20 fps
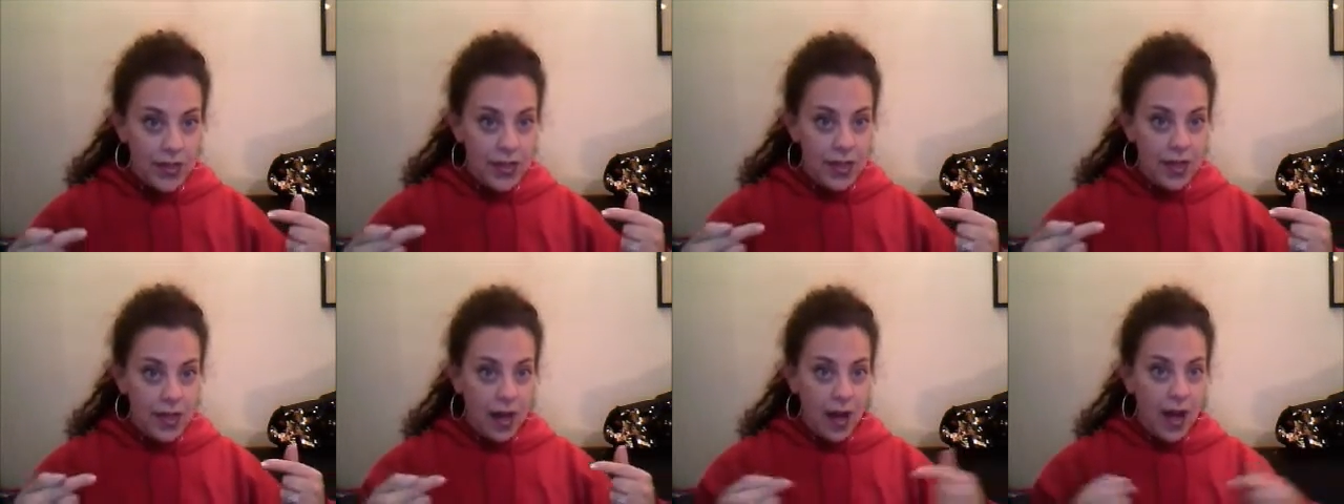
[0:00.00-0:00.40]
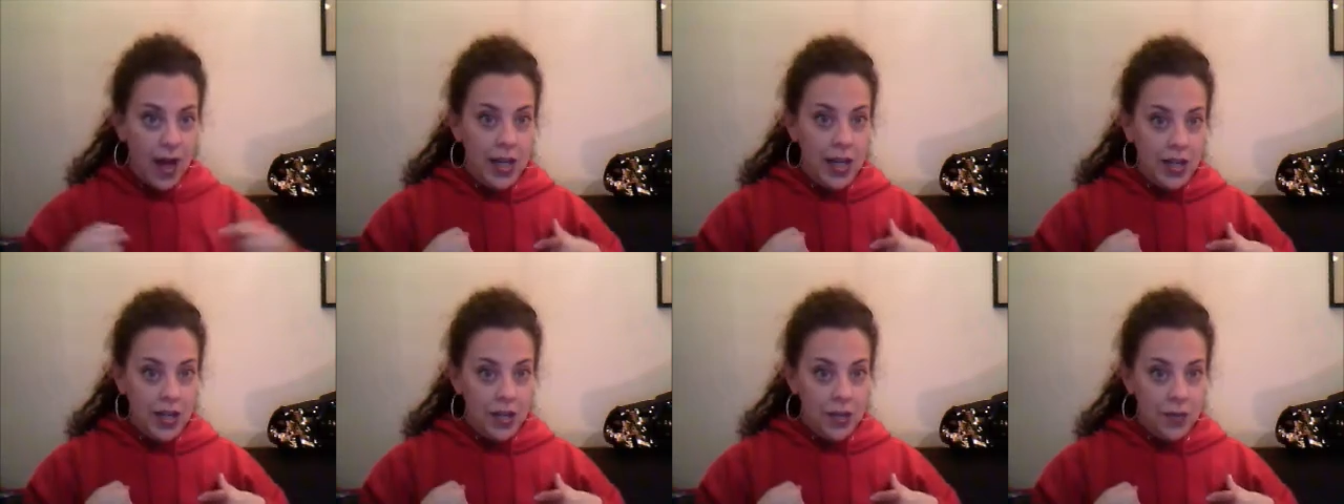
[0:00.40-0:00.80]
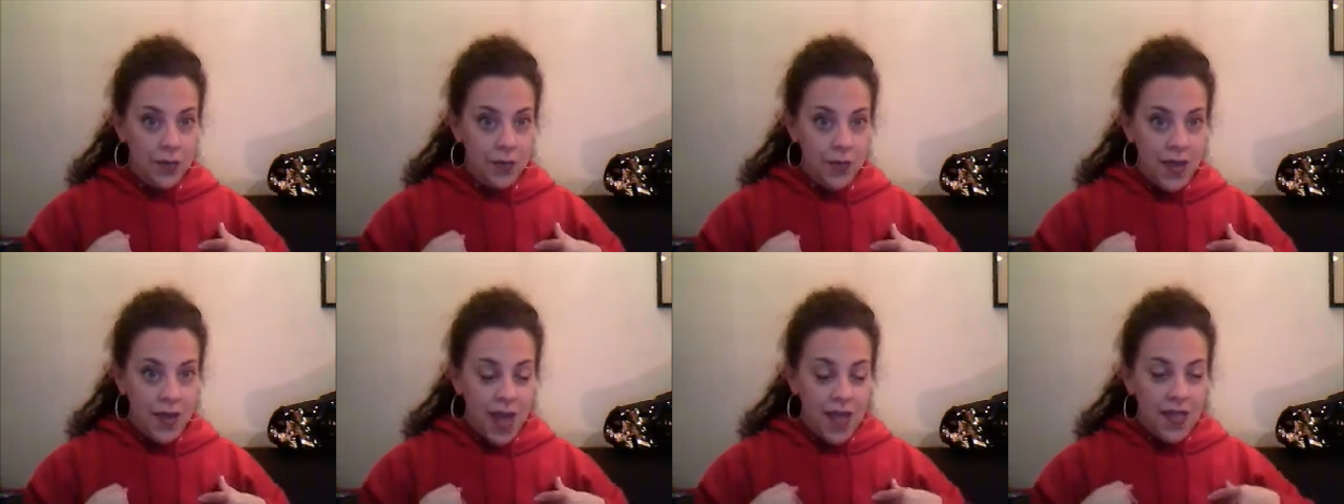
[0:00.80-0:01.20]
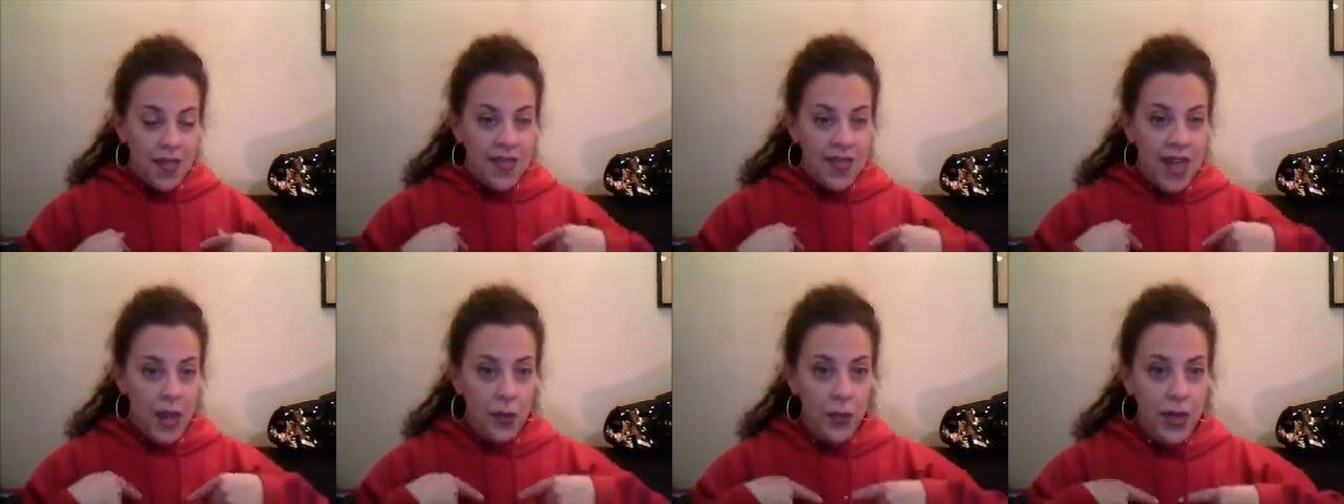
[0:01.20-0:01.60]
We did I do,
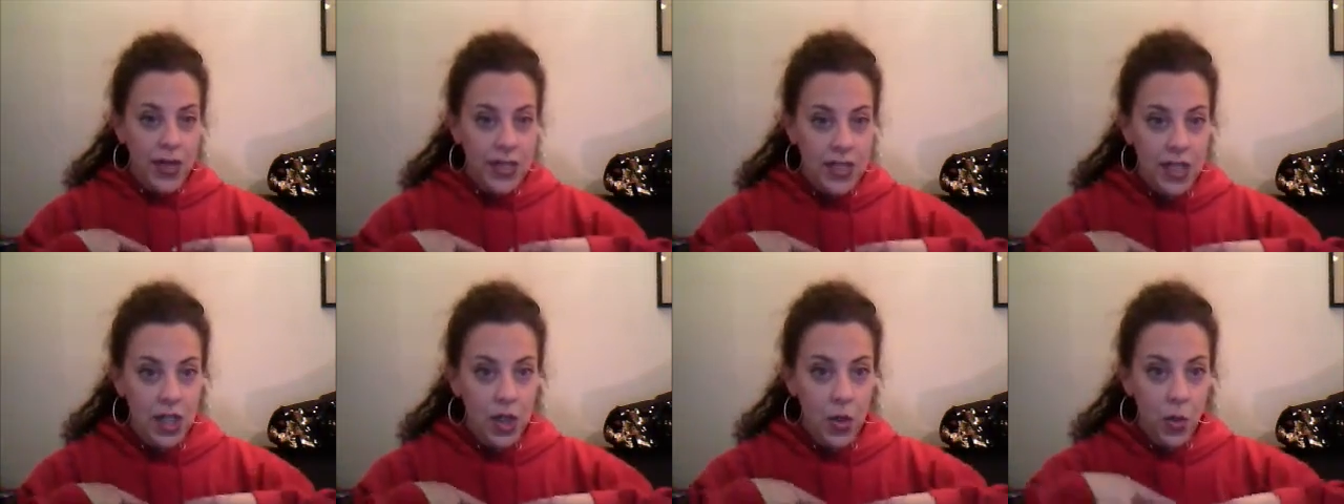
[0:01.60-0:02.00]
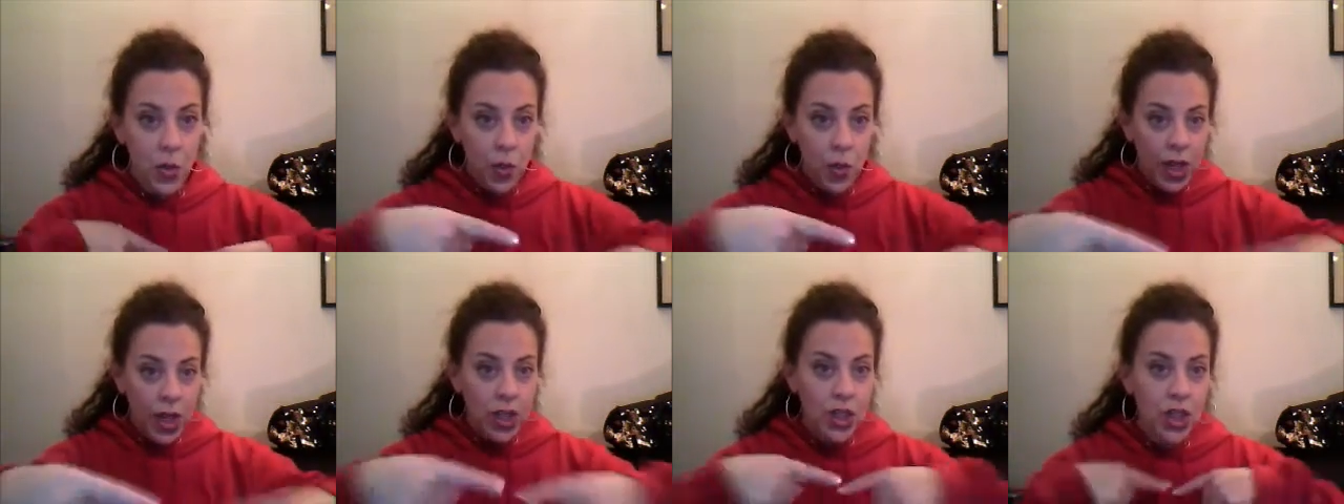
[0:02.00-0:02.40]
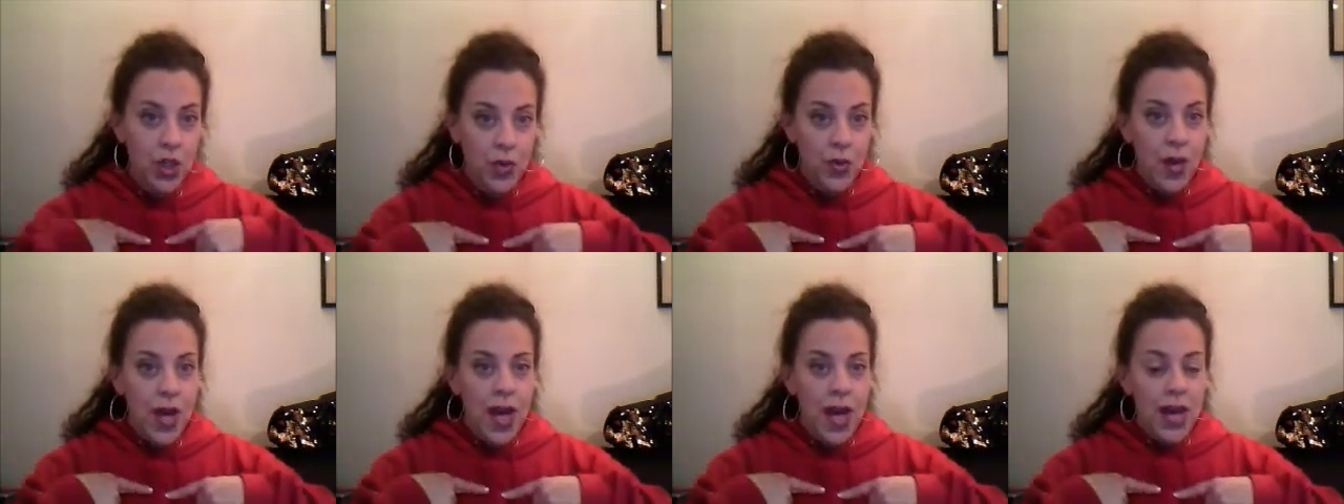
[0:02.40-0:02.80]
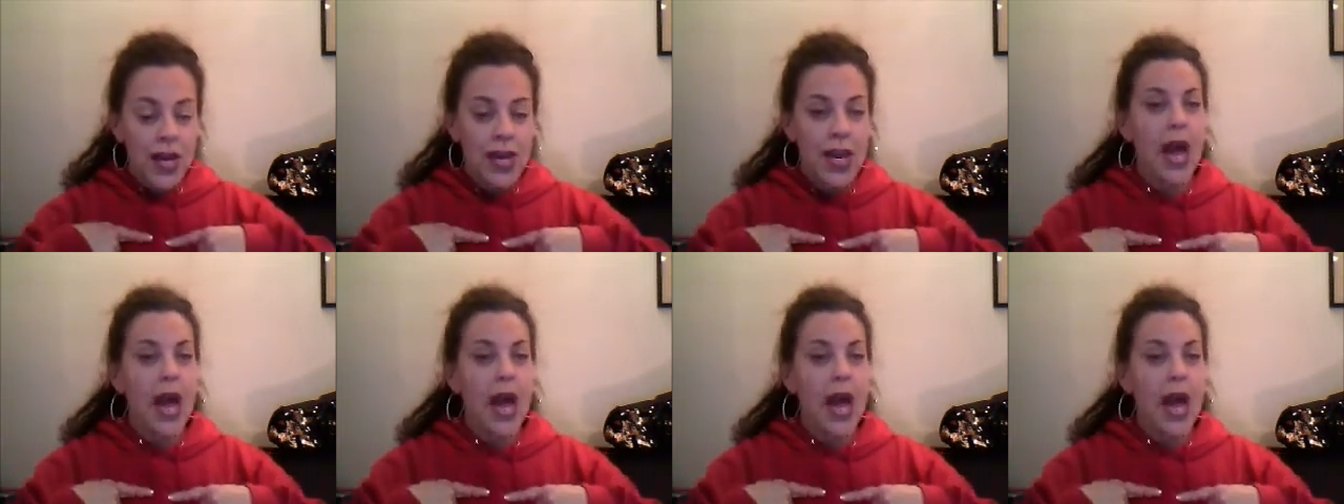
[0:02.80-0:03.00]
then we did we do.